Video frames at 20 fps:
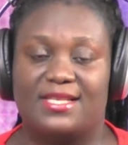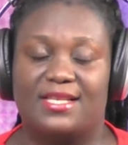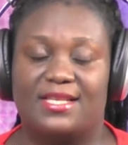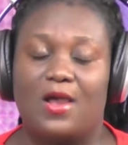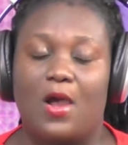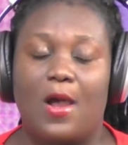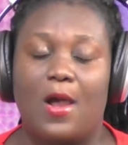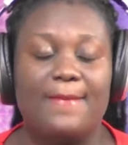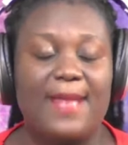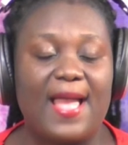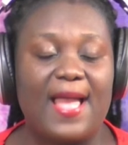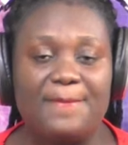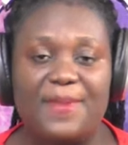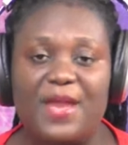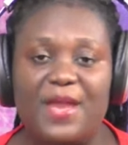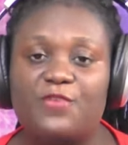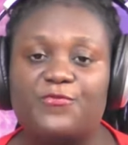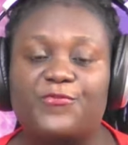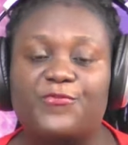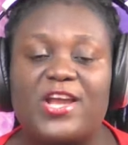On my
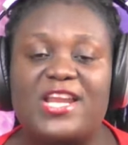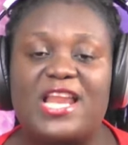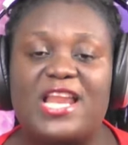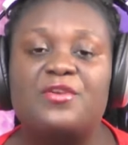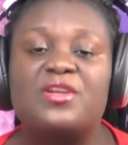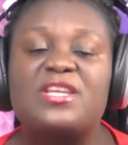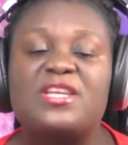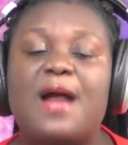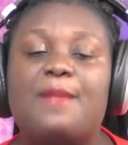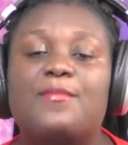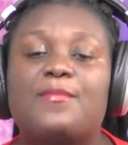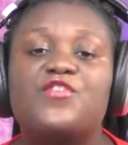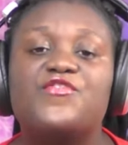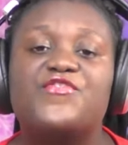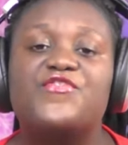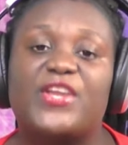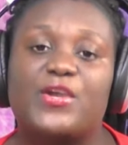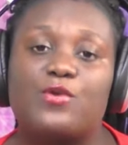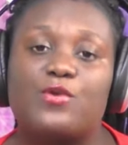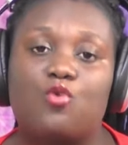pen for an annual diamond
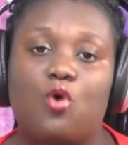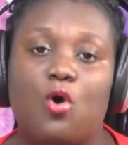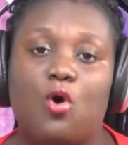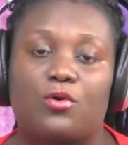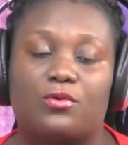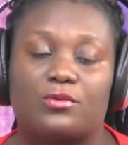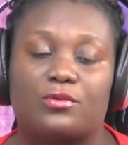jay home.